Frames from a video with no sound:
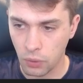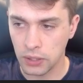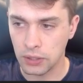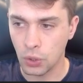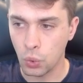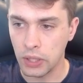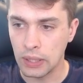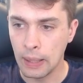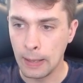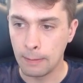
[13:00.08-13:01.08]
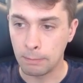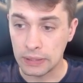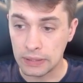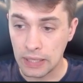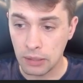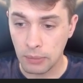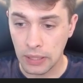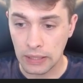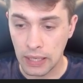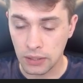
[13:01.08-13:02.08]
the queen, but then my
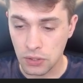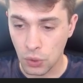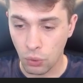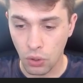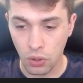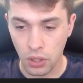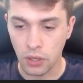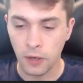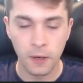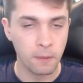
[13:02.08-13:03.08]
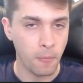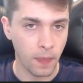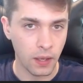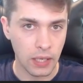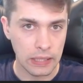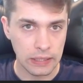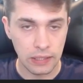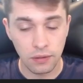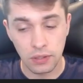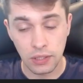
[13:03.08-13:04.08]
knight is no longer
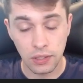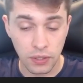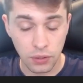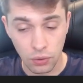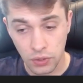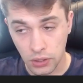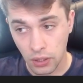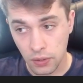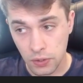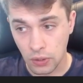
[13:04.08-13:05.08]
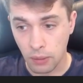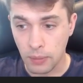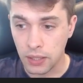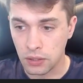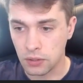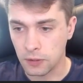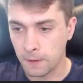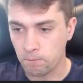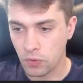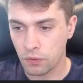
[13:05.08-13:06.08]
the defender of the king, so I might
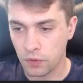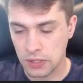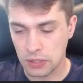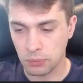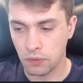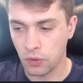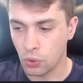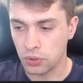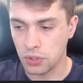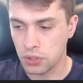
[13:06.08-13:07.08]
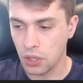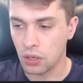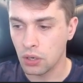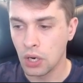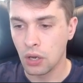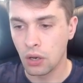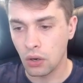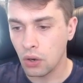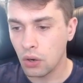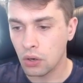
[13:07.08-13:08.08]
face some difficulties there,
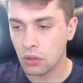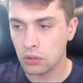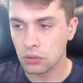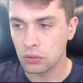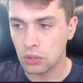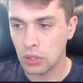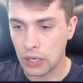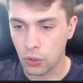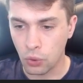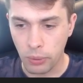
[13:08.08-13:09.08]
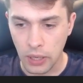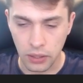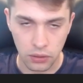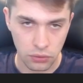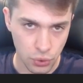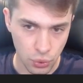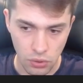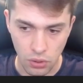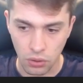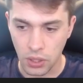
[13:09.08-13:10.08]
or I go back sooner
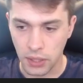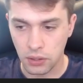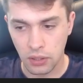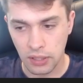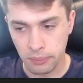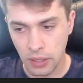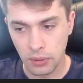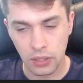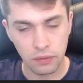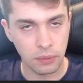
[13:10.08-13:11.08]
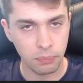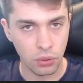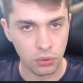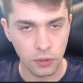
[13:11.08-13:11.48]
or later and maybe leave the pawn